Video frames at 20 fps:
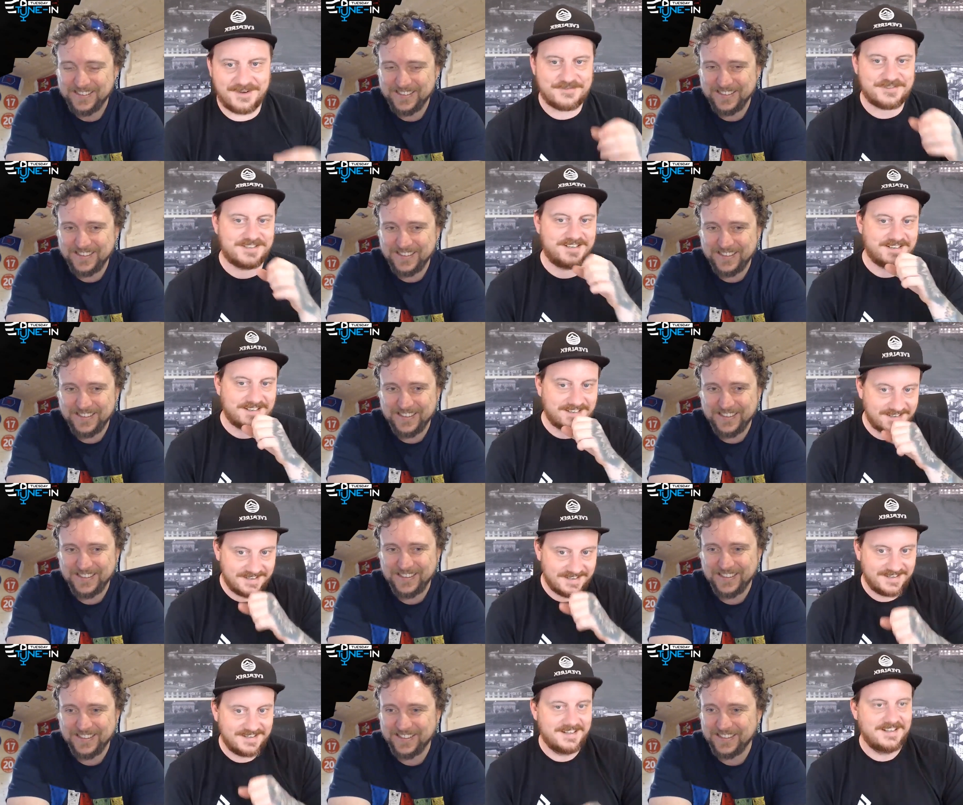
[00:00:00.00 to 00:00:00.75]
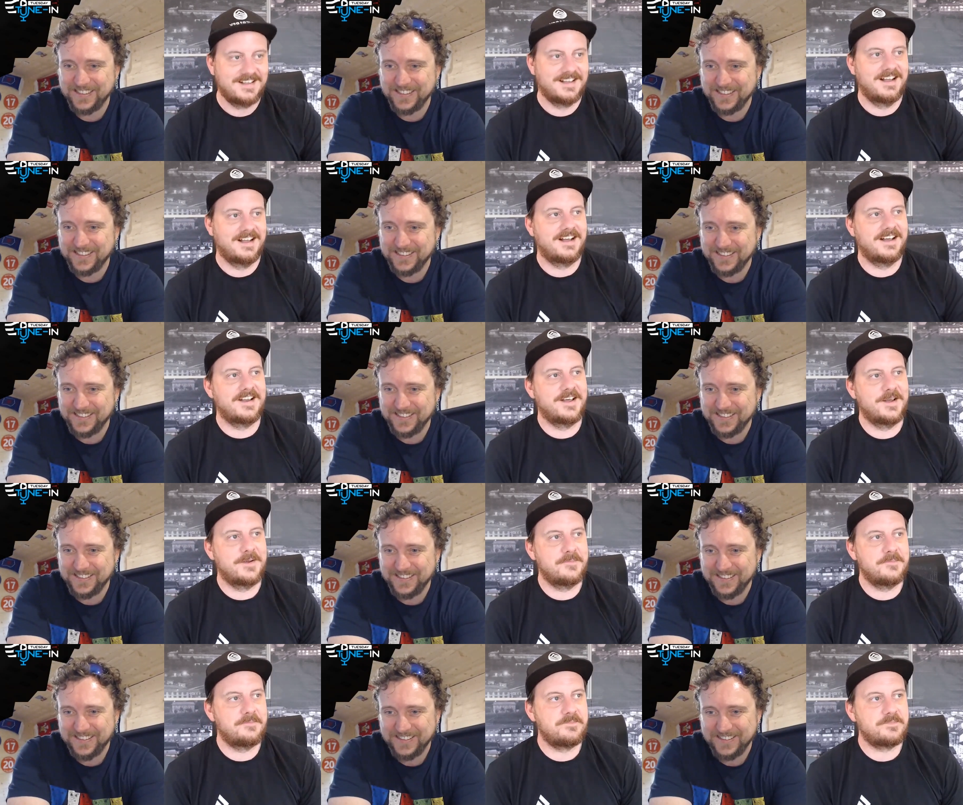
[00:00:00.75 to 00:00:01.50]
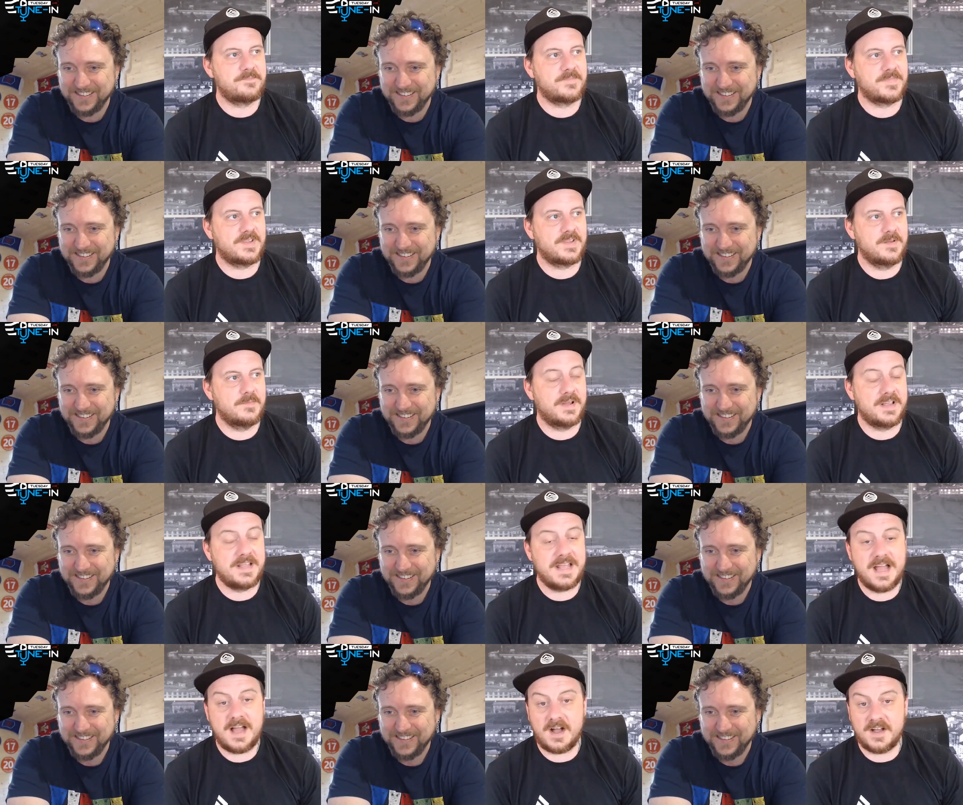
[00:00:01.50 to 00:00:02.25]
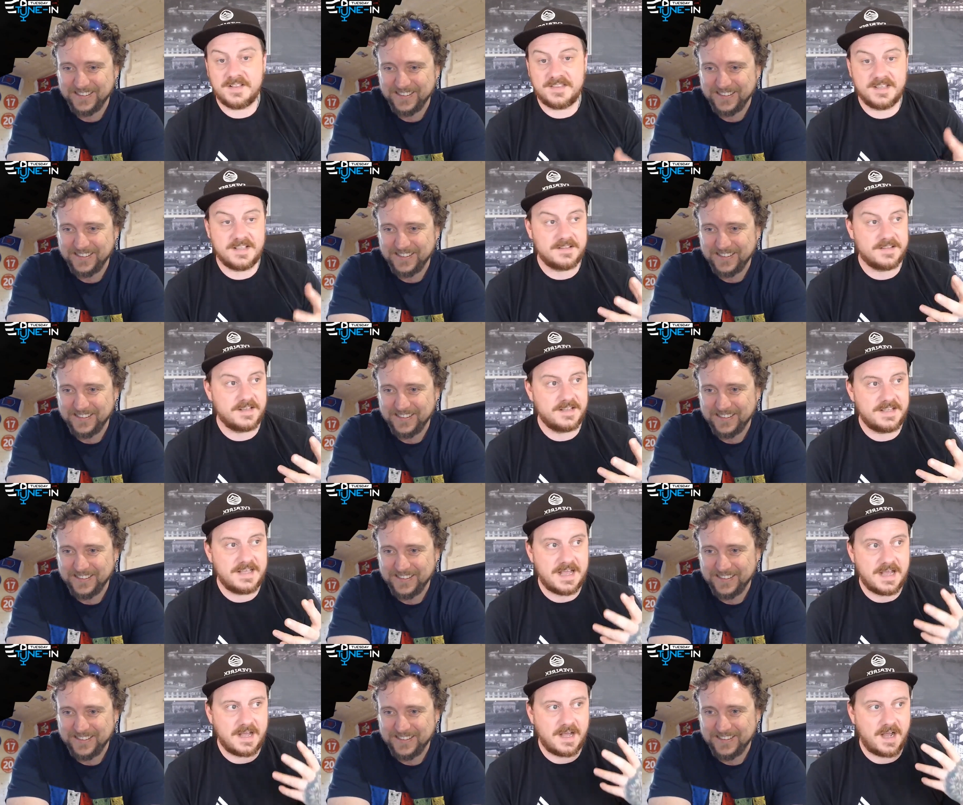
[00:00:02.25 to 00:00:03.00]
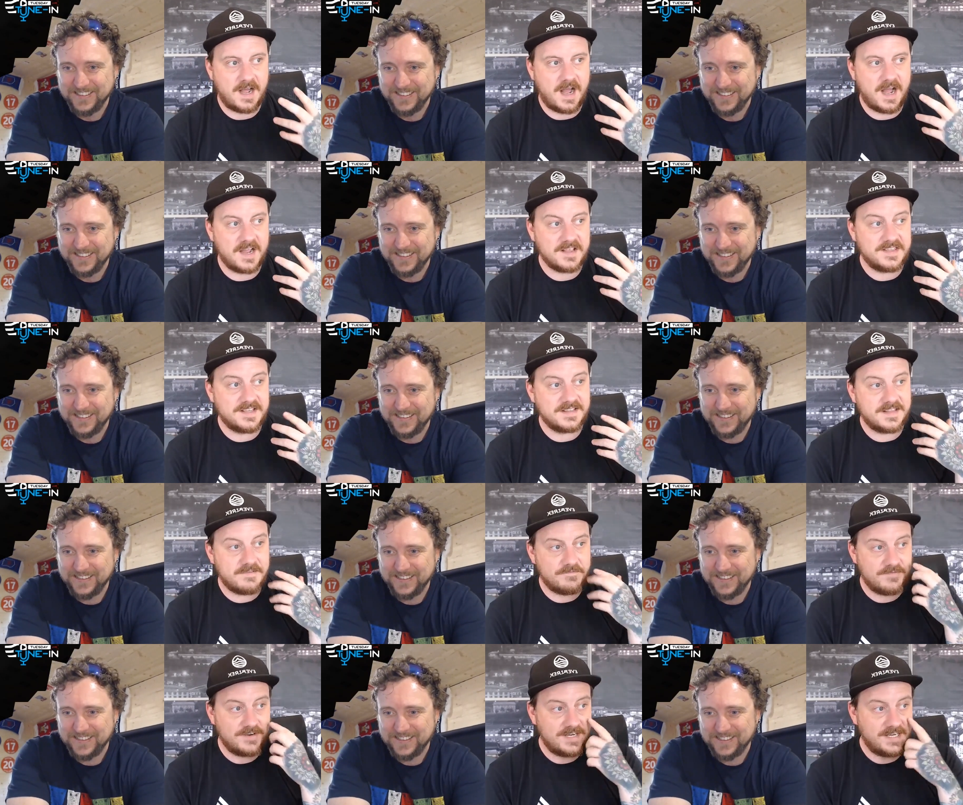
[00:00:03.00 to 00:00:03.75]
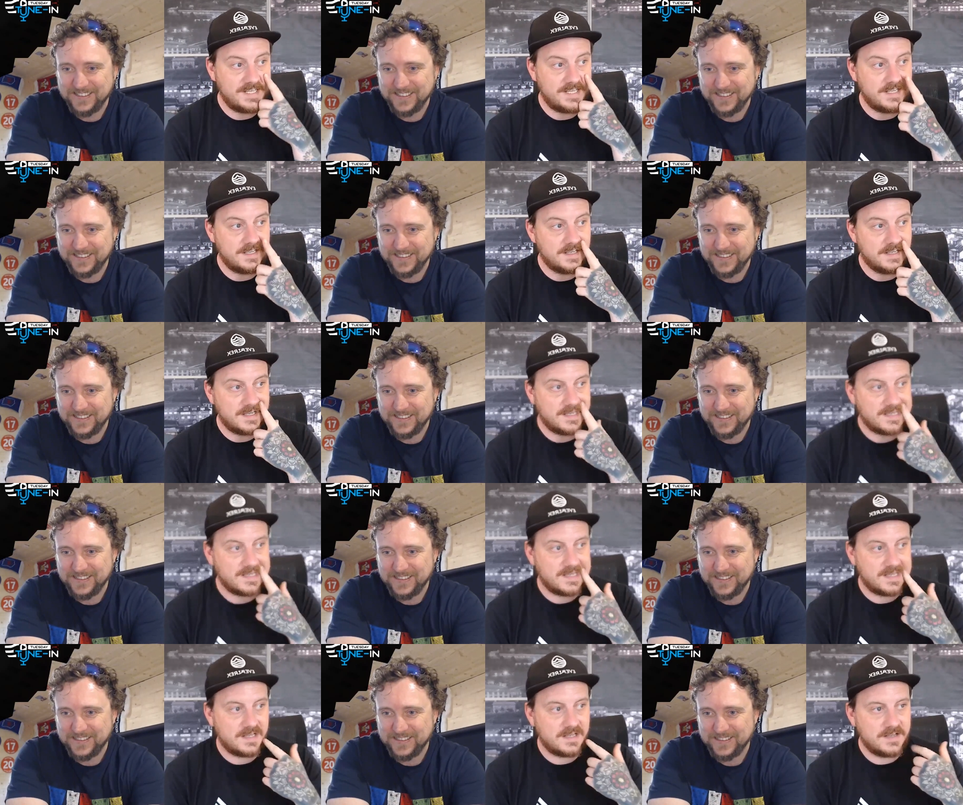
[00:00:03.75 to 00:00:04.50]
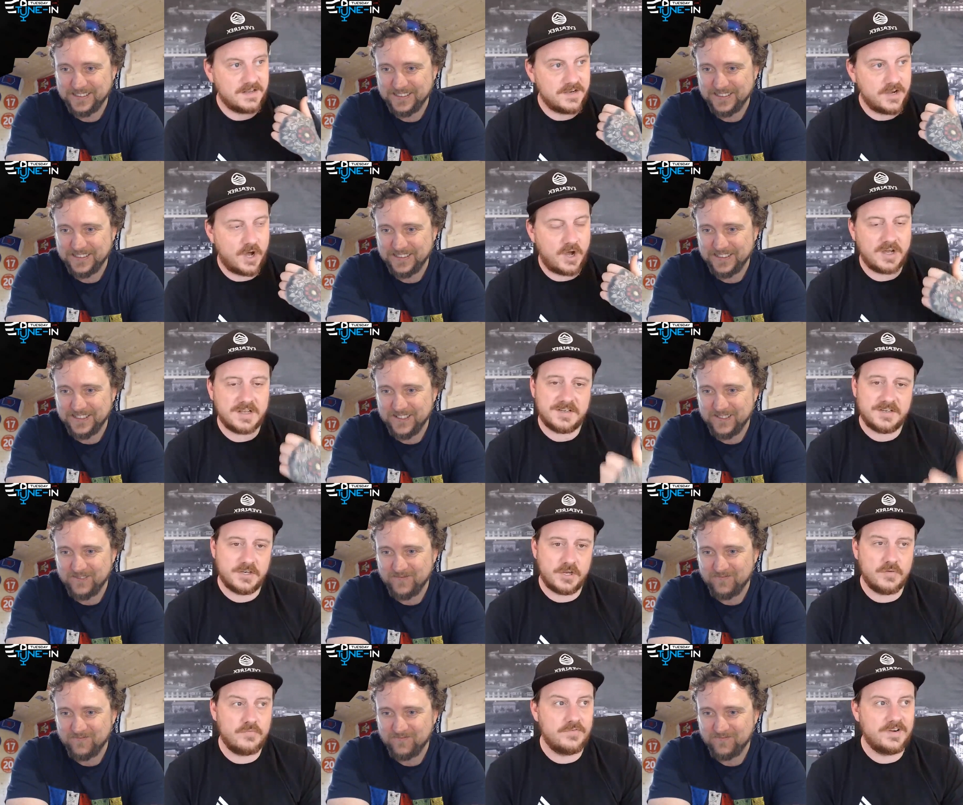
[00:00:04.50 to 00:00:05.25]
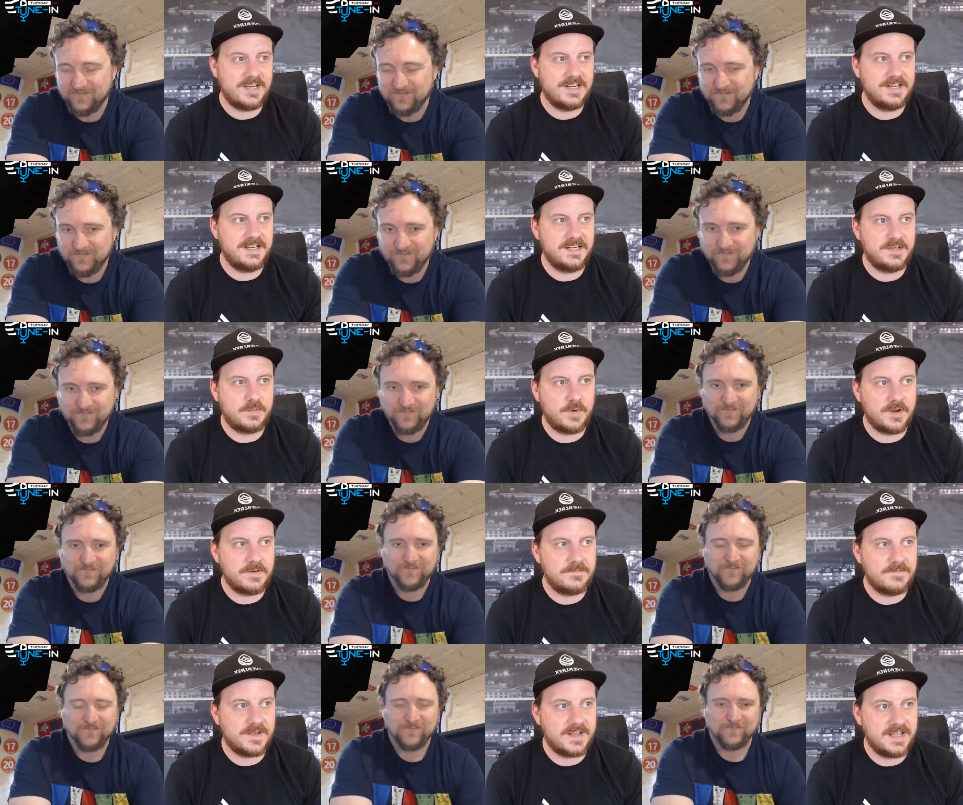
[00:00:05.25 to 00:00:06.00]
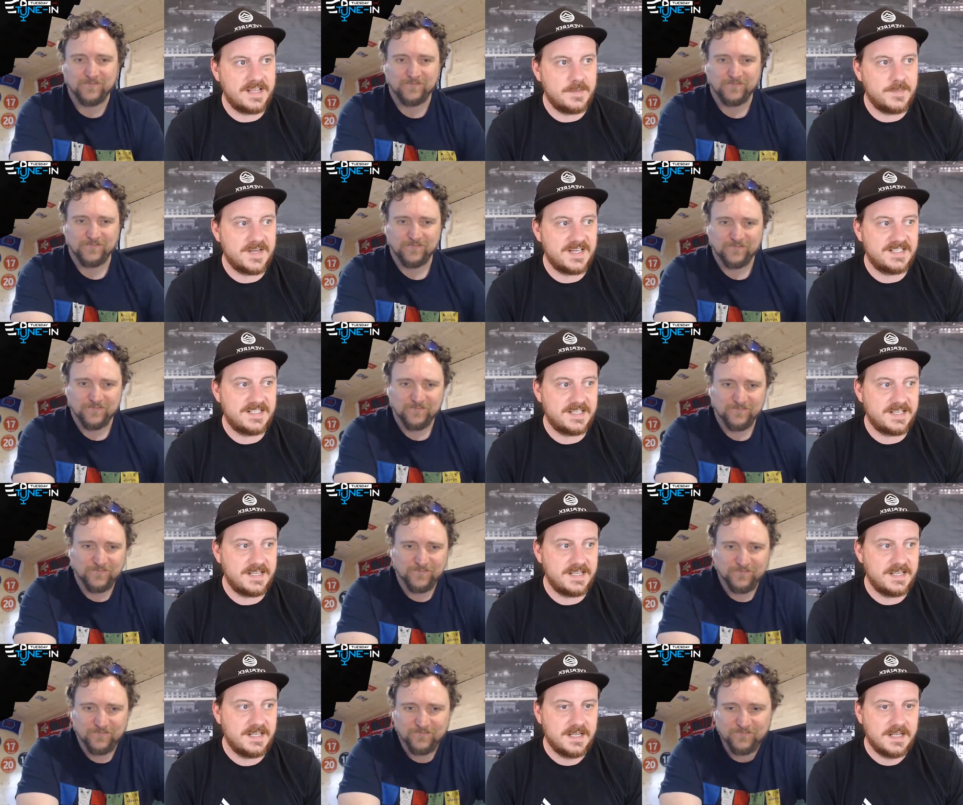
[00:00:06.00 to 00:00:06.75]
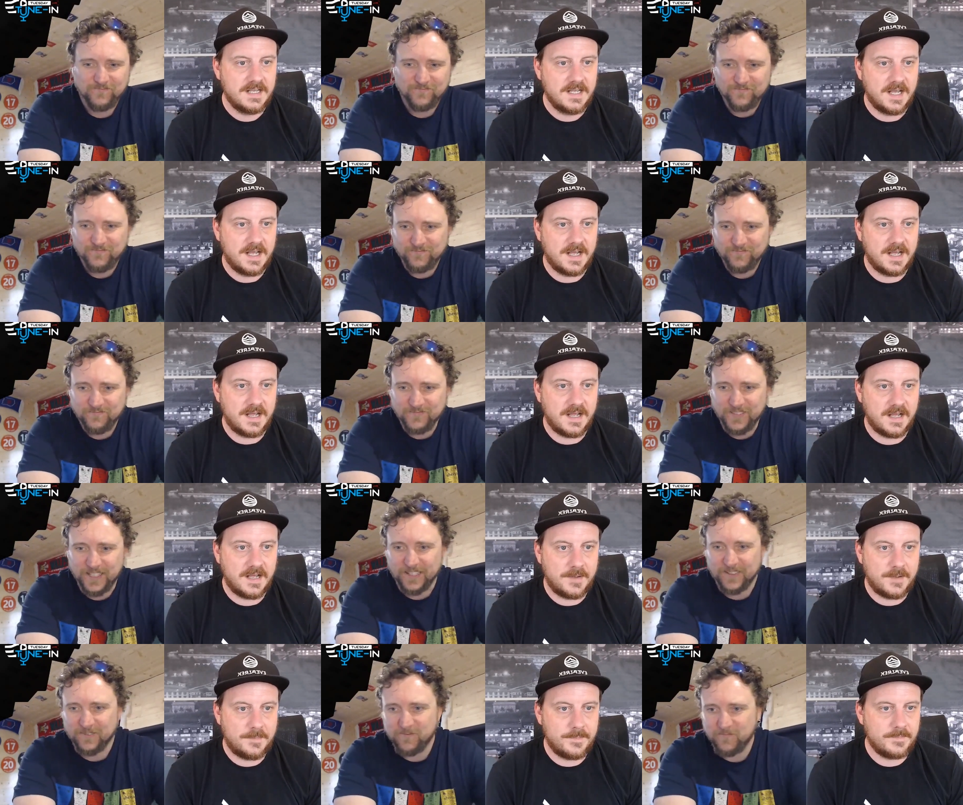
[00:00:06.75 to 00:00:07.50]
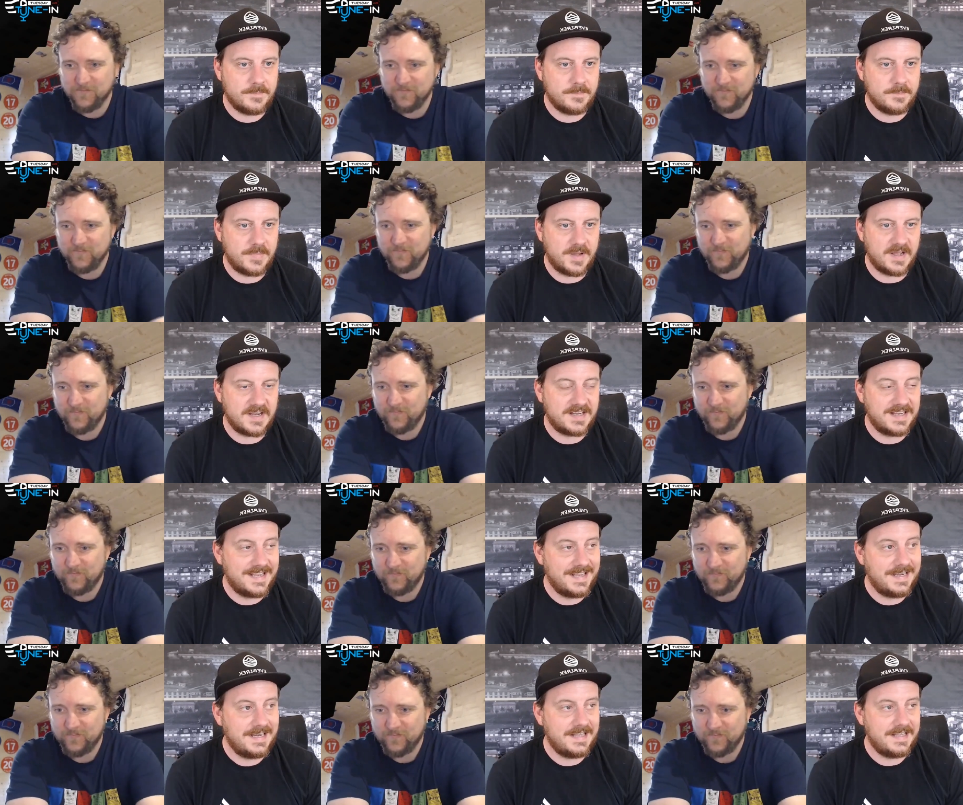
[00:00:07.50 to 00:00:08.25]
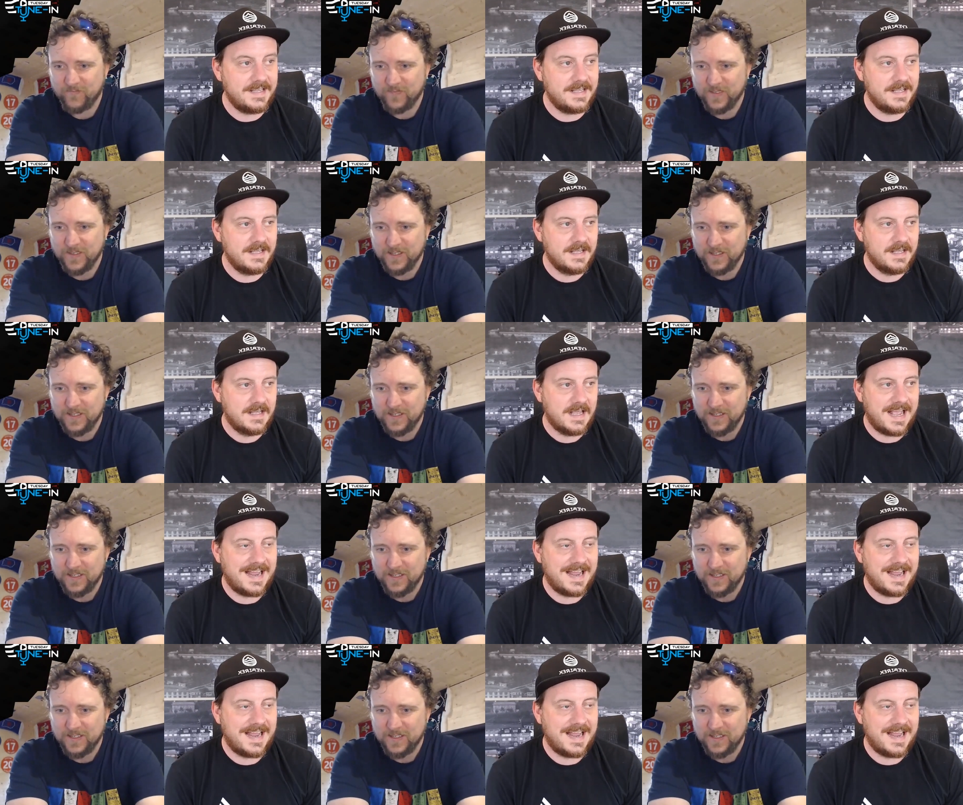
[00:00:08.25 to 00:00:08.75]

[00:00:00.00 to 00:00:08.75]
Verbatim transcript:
Speaker 1: I was like, and um, but yeah, I think that yeah, I, I think they're really not don't really need one for EBC, um, yeah. but Killy.